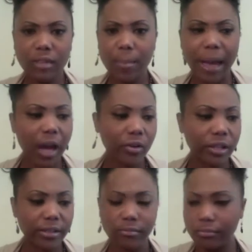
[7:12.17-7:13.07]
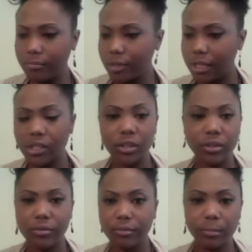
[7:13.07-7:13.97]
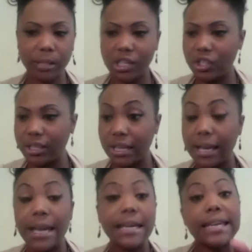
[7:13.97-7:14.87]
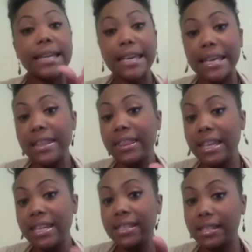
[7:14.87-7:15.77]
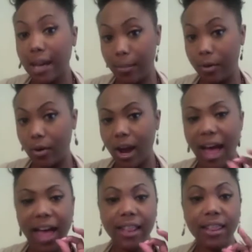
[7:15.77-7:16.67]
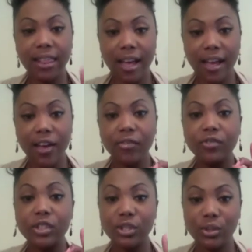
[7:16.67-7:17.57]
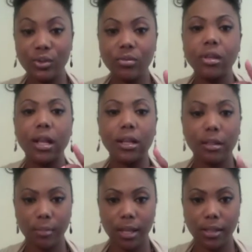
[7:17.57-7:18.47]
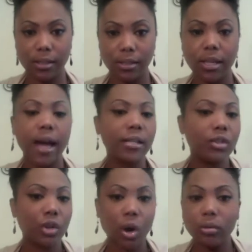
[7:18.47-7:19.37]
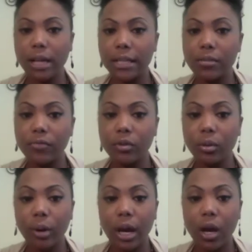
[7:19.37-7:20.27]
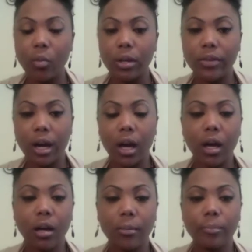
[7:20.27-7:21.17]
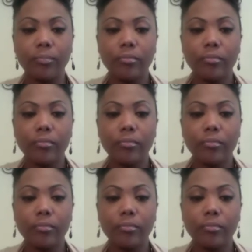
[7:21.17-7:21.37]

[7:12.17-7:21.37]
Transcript: powder and concealer blush thing. In the summer, I love to use lip glosses. I don't like to fool around with um